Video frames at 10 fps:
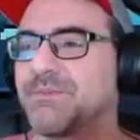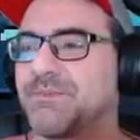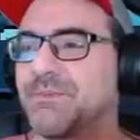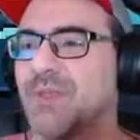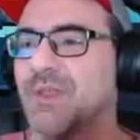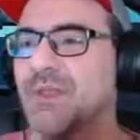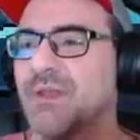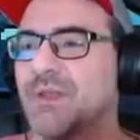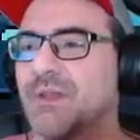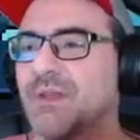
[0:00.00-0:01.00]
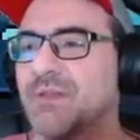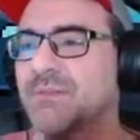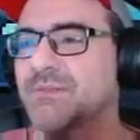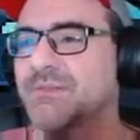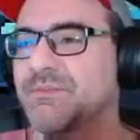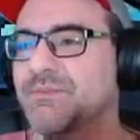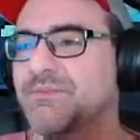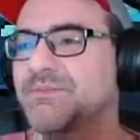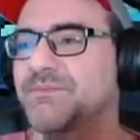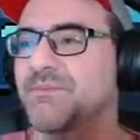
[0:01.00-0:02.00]

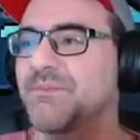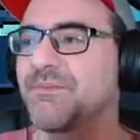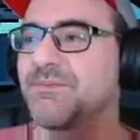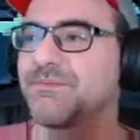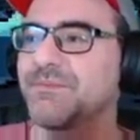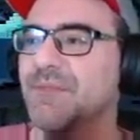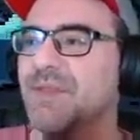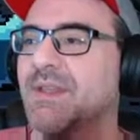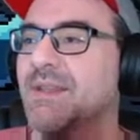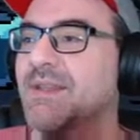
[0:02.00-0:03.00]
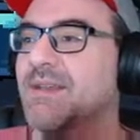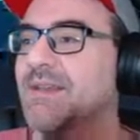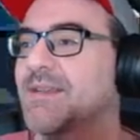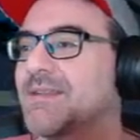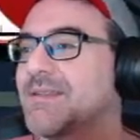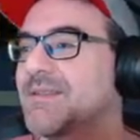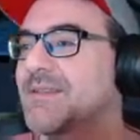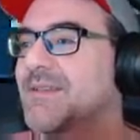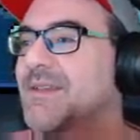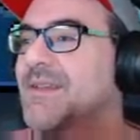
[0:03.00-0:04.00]
(no one is talking)